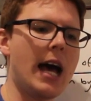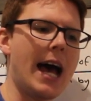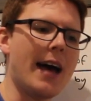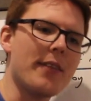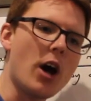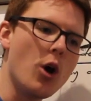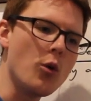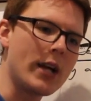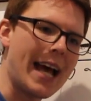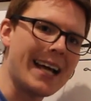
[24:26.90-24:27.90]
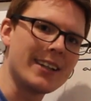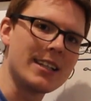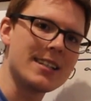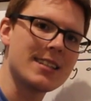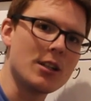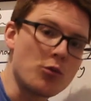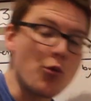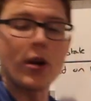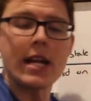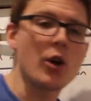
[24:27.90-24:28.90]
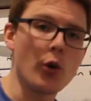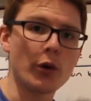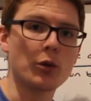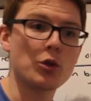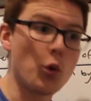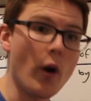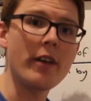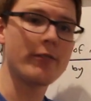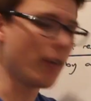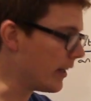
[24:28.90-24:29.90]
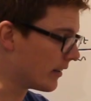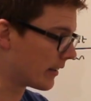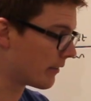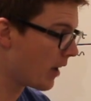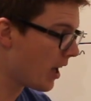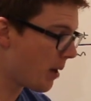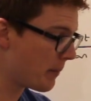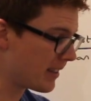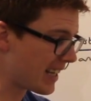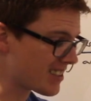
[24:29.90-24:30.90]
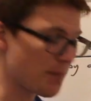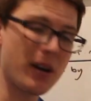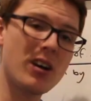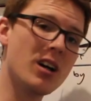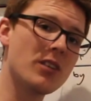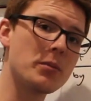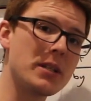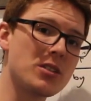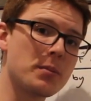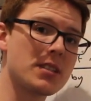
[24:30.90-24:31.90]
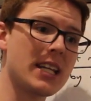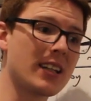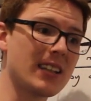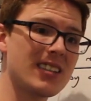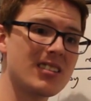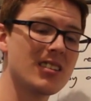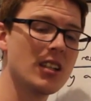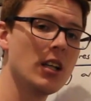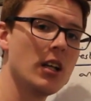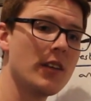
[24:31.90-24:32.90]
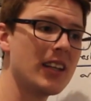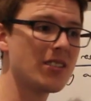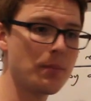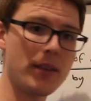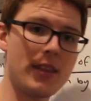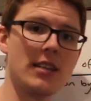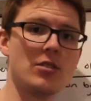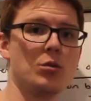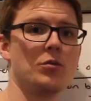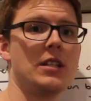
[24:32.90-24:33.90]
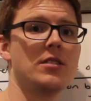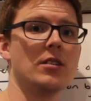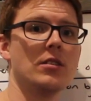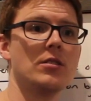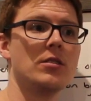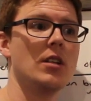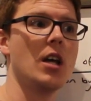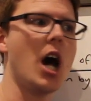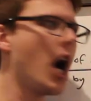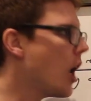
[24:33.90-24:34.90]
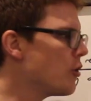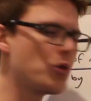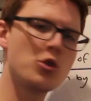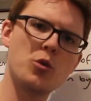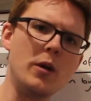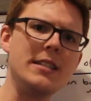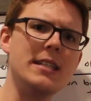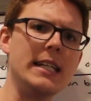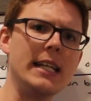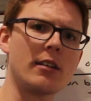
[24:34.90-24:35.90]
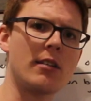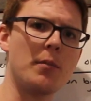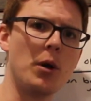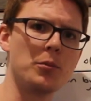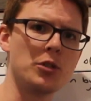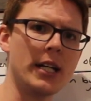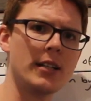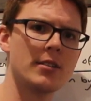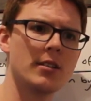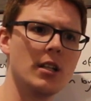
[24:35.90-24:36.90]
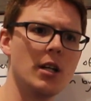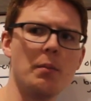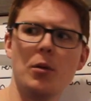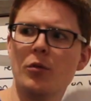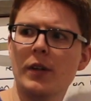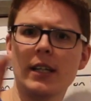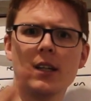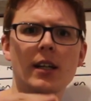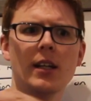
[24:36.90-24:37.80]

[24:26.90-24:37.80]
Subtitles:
and the whole cannon itself recoils quite violently. I mean, that's about half a meter per second. That's about that sort of distance. 120 kilogram object moving